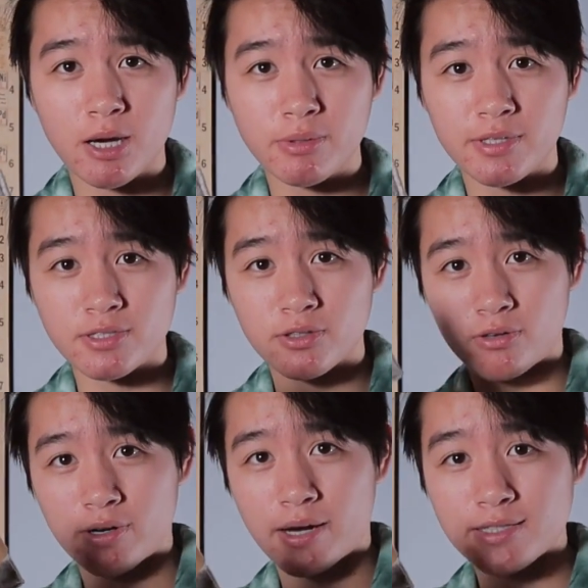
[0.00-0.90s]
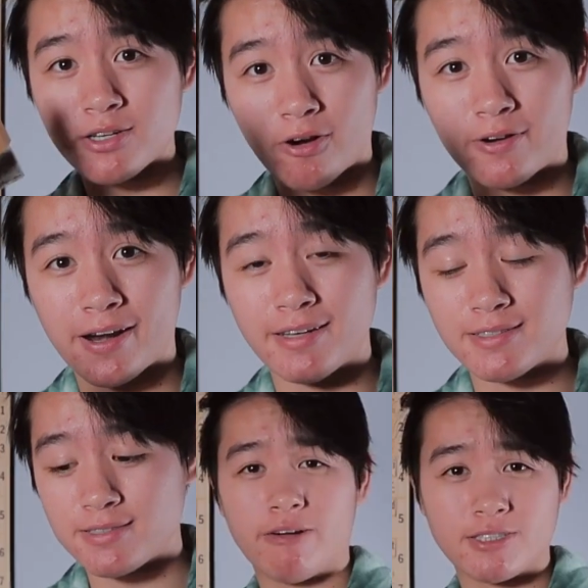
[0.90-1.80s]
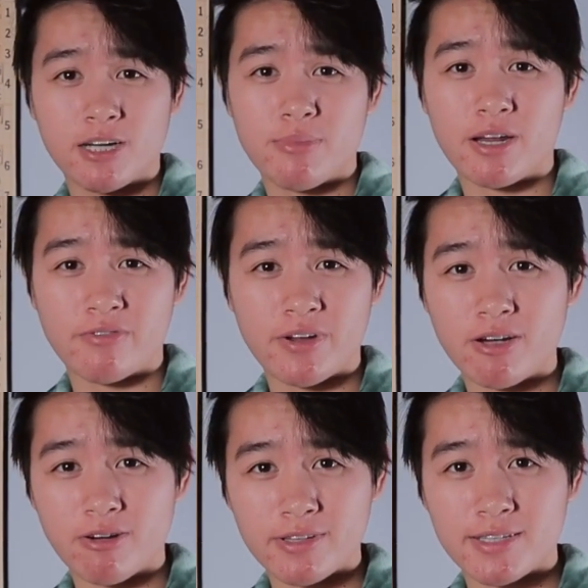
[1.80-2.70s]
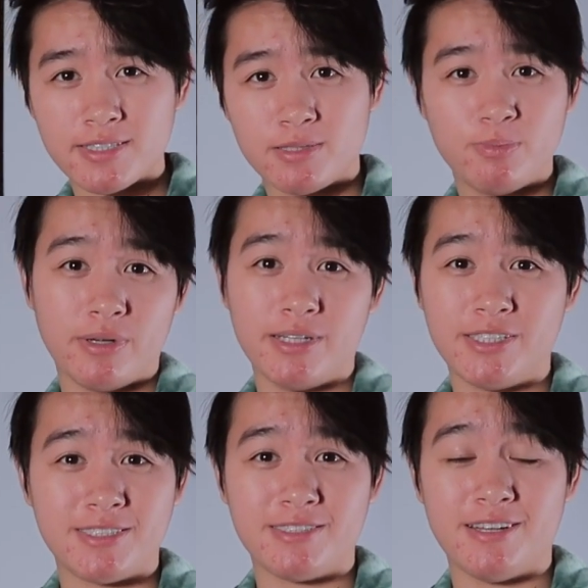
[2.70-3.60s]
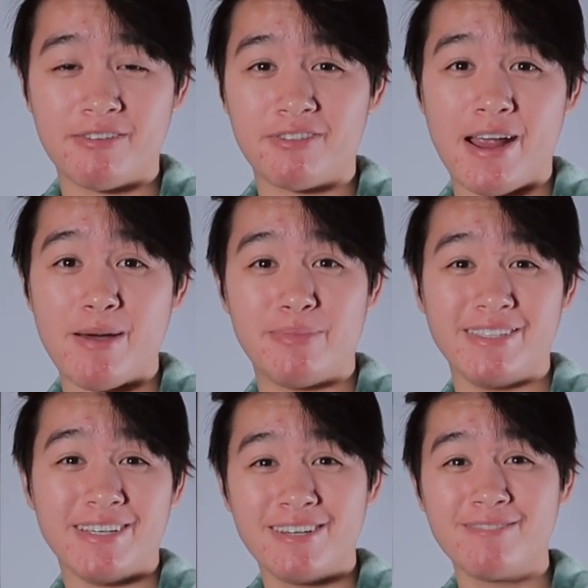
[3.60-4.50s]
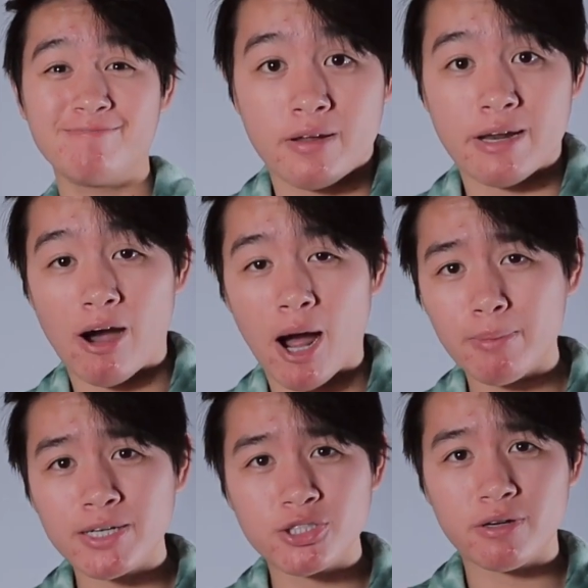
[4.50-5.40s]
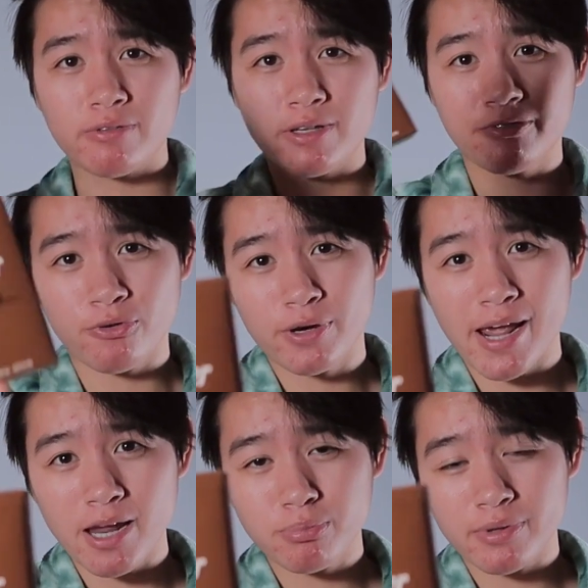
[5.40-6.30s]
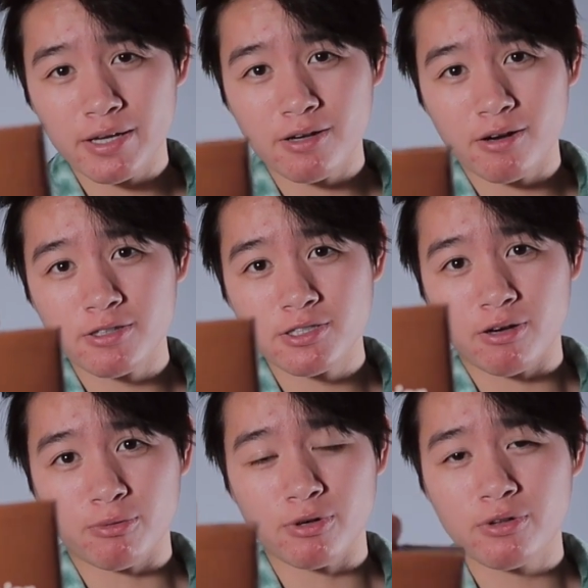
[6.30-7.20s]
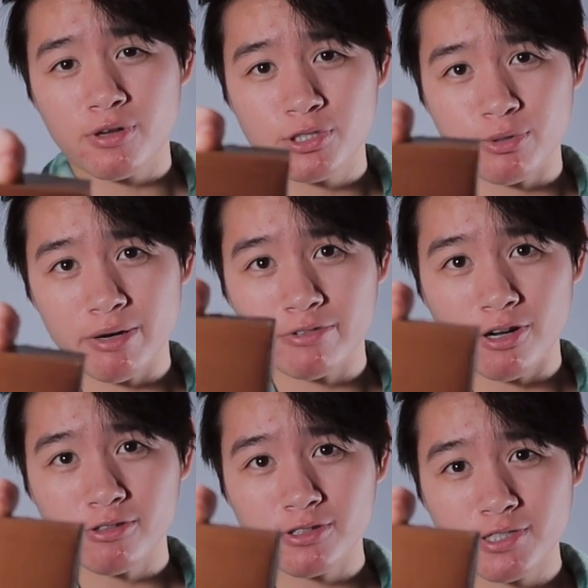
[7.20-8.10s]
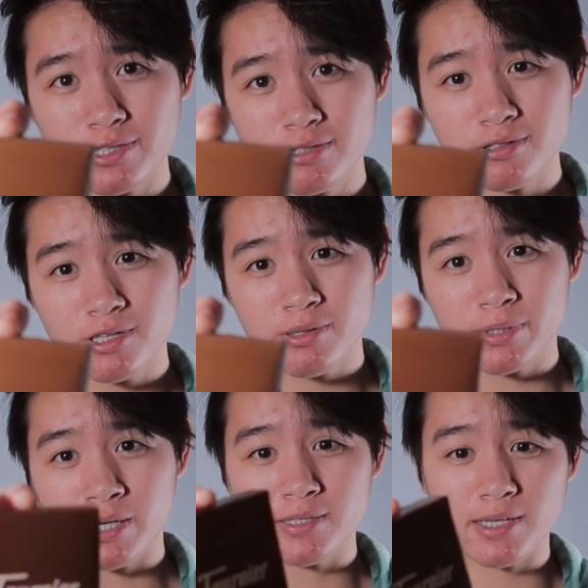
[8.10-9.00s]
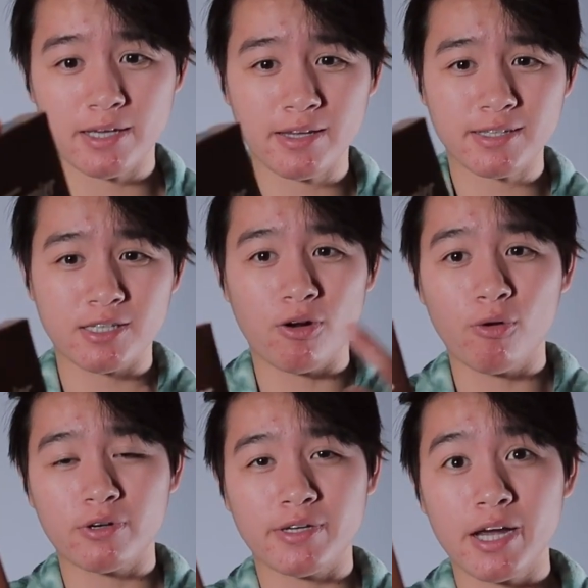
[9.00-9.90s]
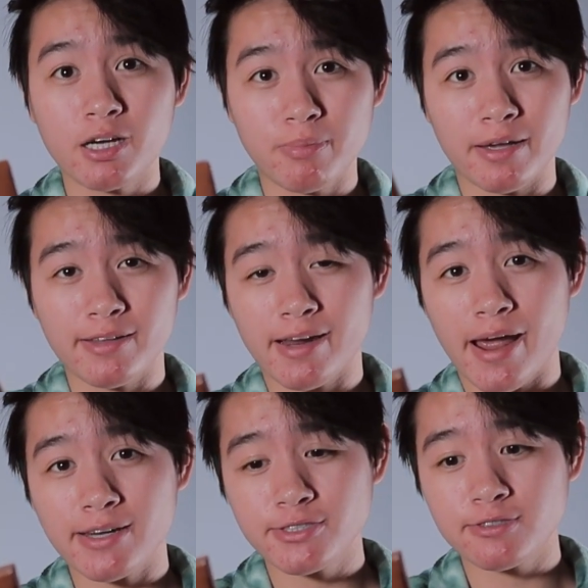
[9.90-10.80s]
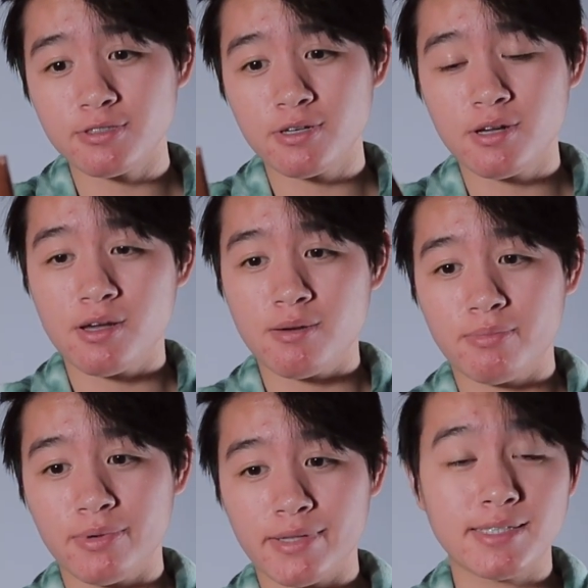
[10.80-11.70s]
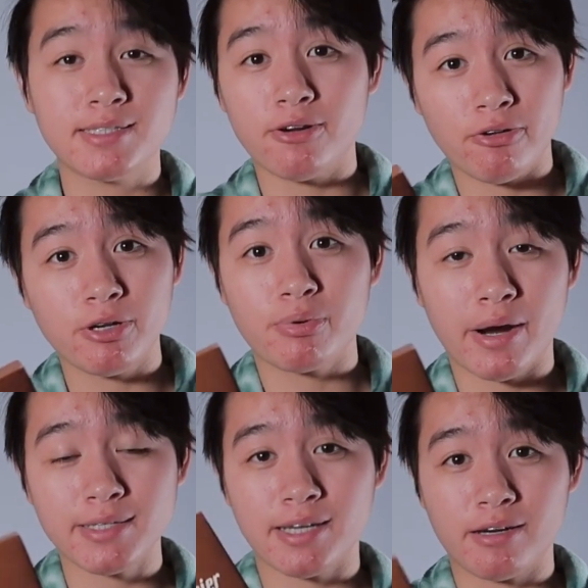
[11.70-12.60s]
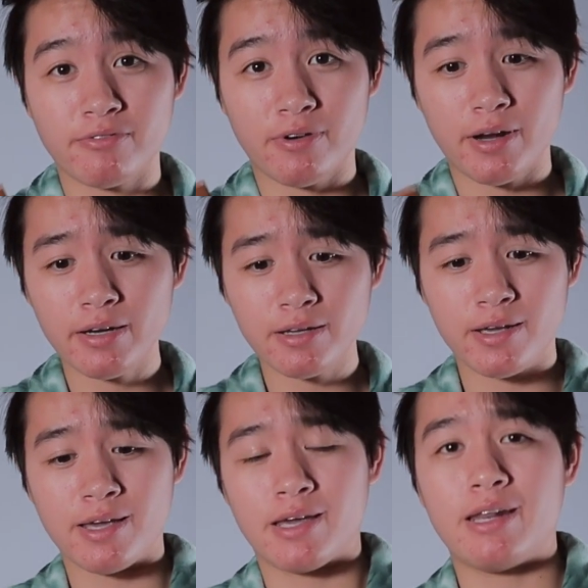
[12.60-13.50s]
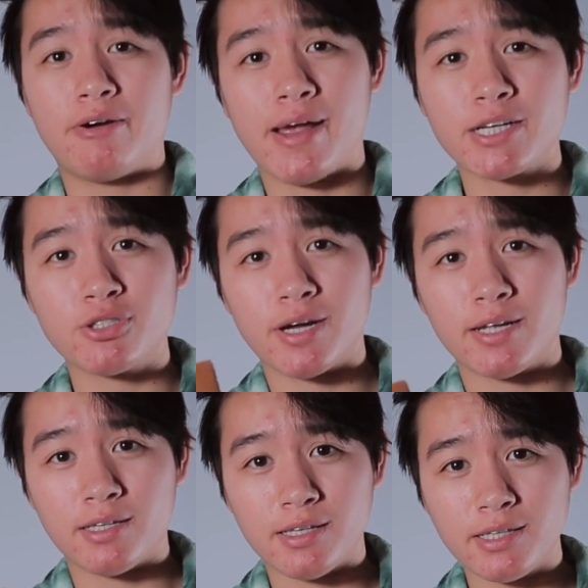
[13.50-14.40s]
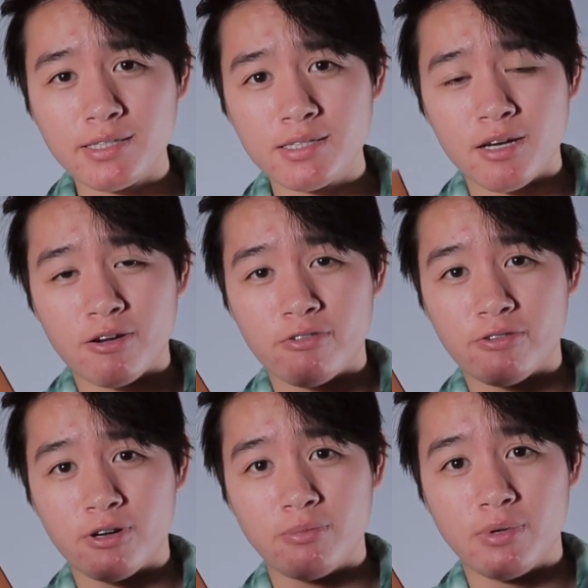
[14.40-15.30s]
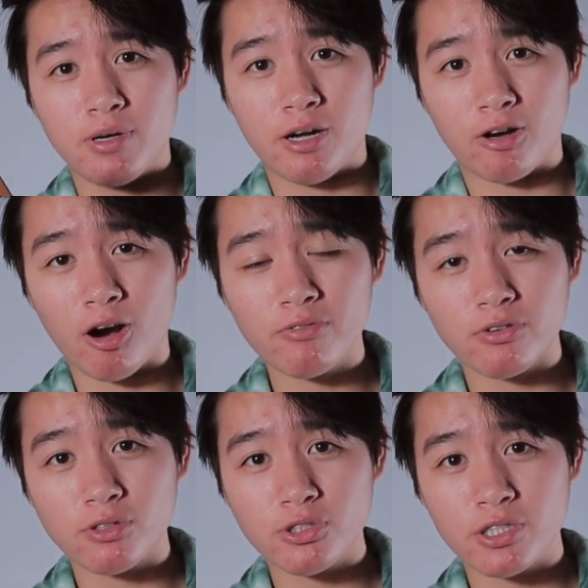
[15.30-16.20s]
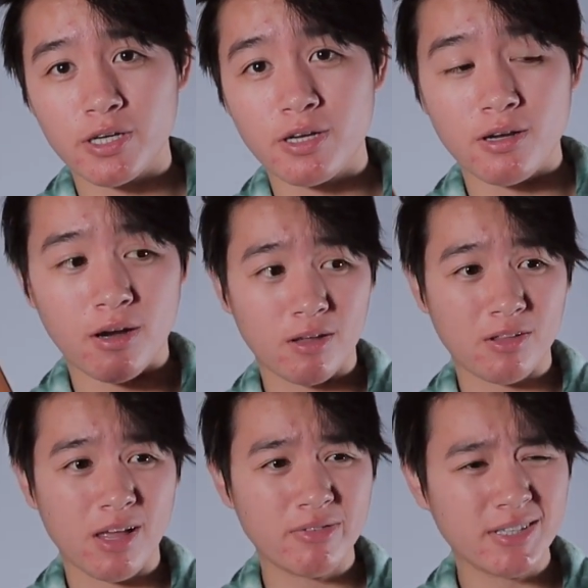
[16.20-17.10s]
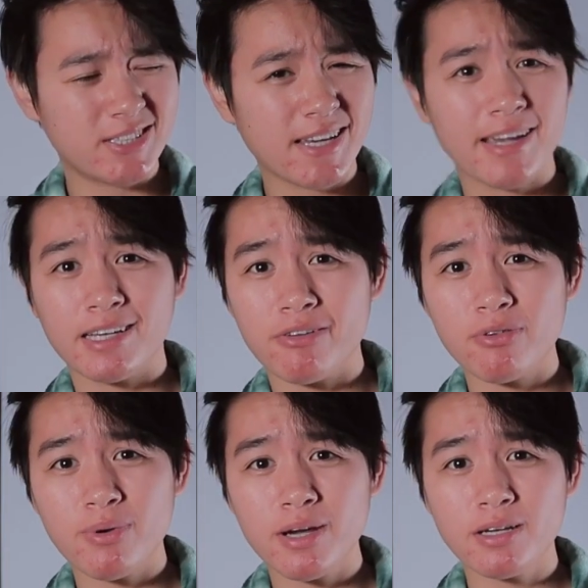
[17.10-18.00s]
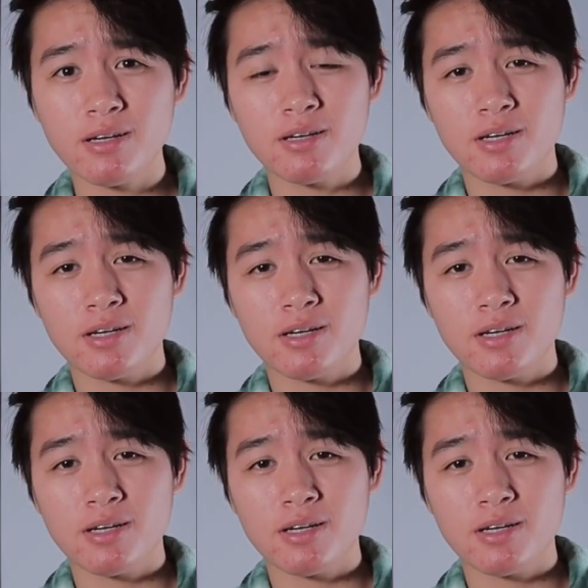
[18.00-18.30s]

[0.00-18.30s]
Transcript: come in this little nice card case. I was gonna make a video on this, but it just never happened. Now I'm not sure if the 48 playing cards are worth $12 still, because I think it's an older deck by Lee Asher, but that's the only price I could find. Now I actually got these from a Cardvolution 11 deck giveaway,